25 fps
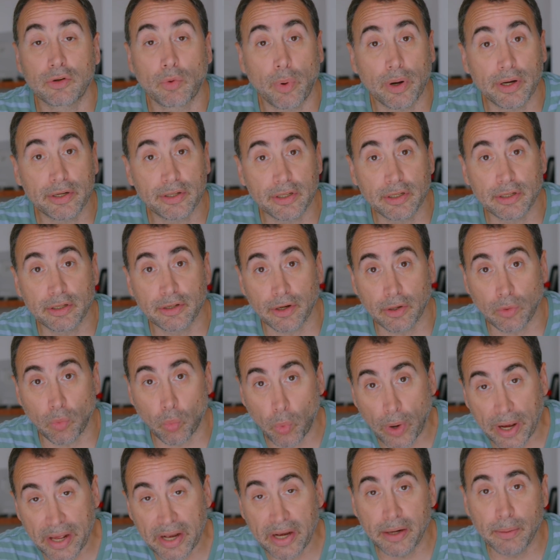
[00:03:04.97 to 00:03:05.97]
Questions are
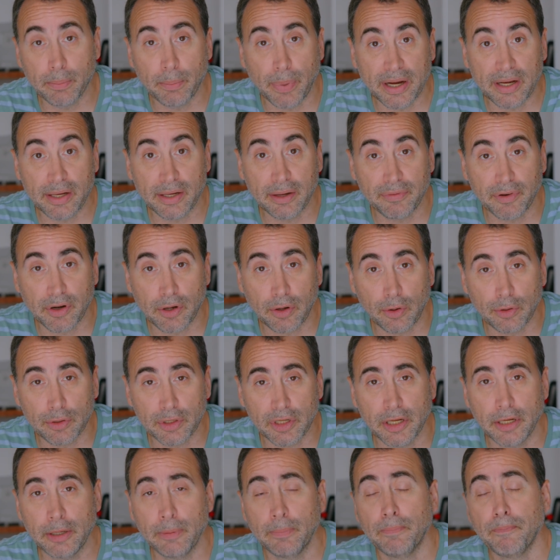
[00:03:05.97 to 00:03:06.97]
weighted by
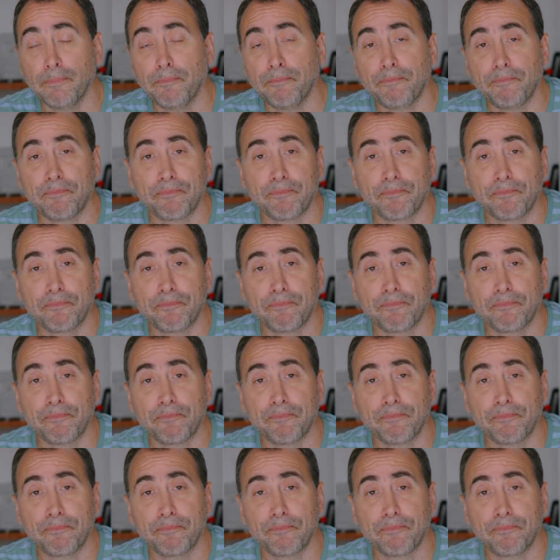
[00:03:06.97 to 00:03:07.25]
difficulty.